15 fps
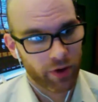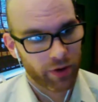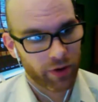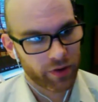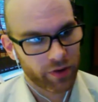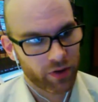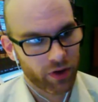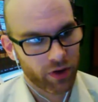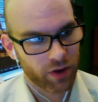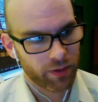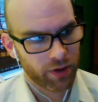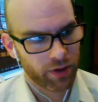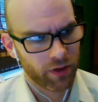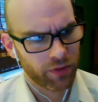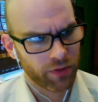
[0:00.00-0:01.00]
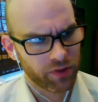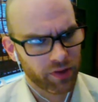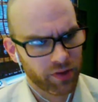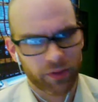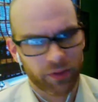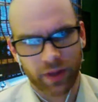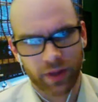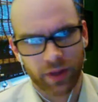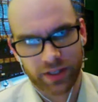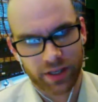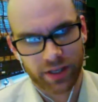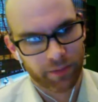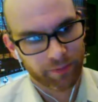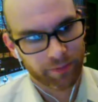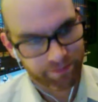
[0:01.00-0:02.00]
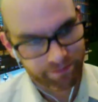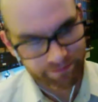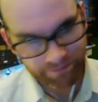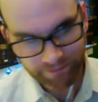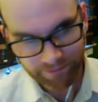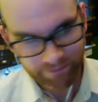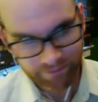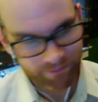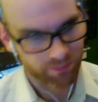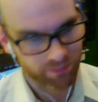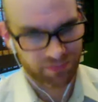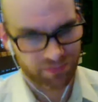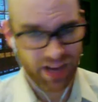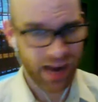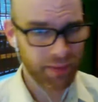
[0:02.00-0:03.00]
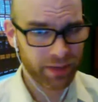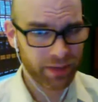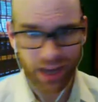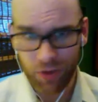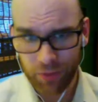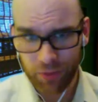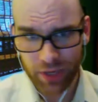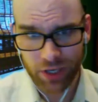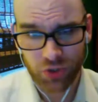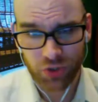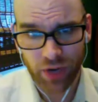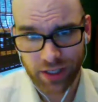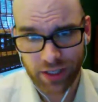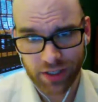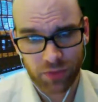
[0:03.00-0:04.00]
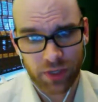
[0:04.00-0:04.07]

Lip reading: to talk about all those other things, then we address